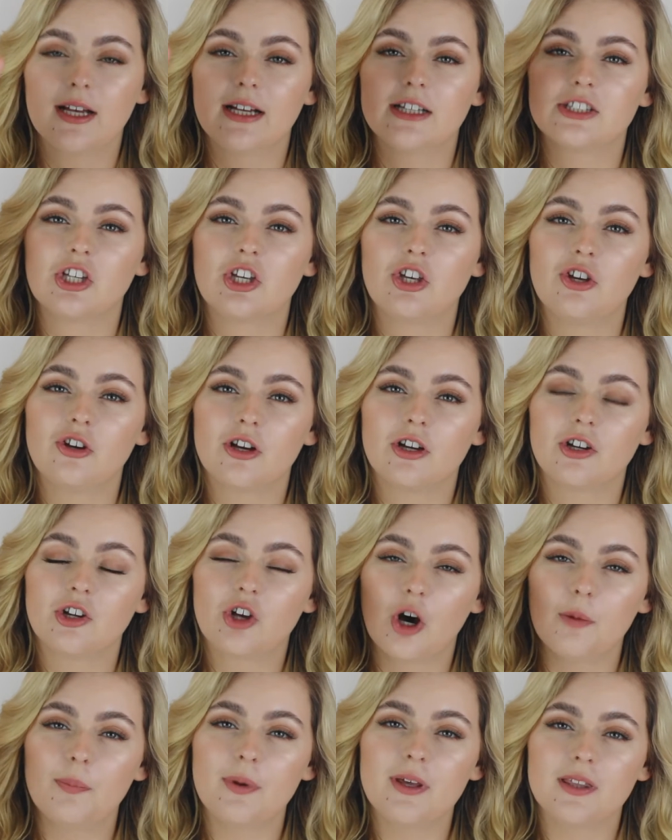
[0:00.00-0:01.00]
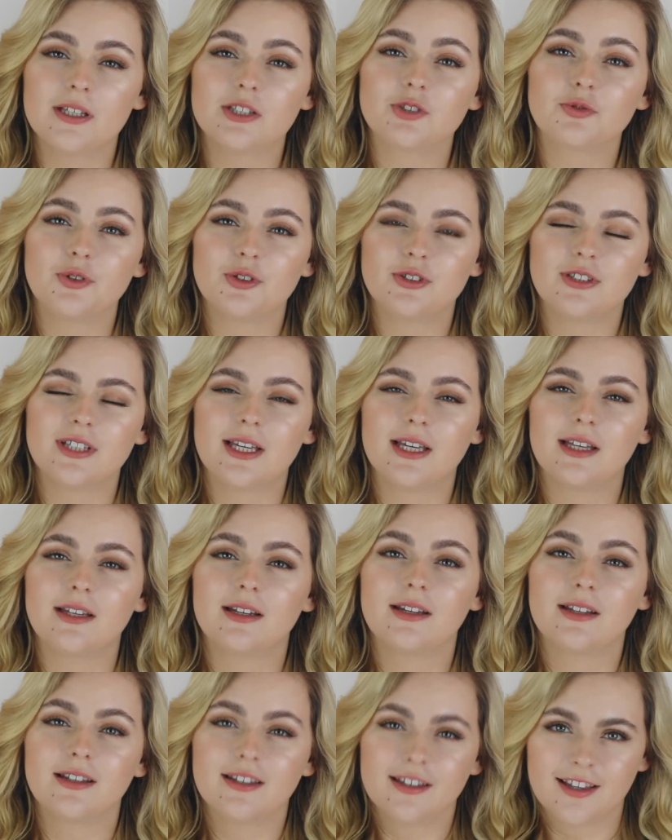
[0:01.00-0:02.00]
so you can copy this
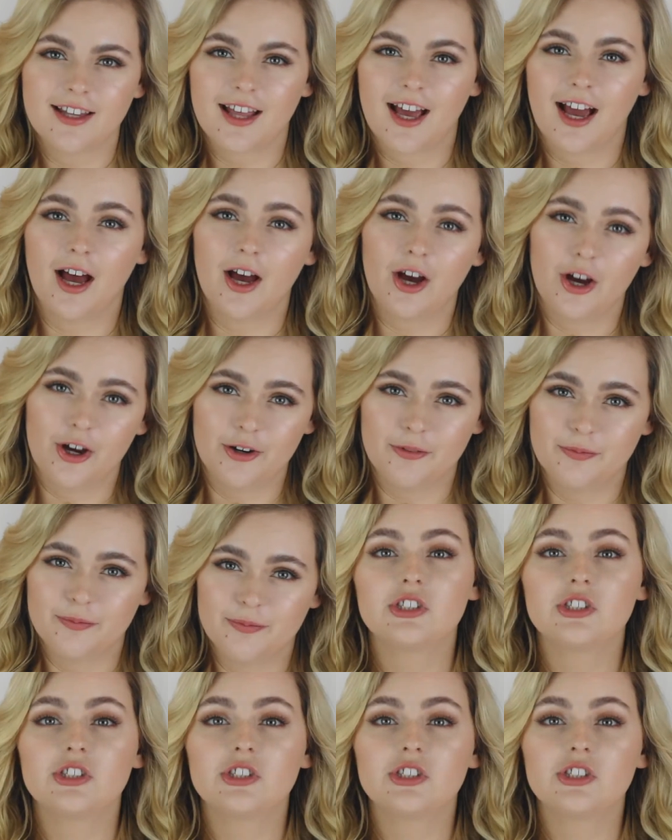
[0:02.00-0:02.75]
routine at home.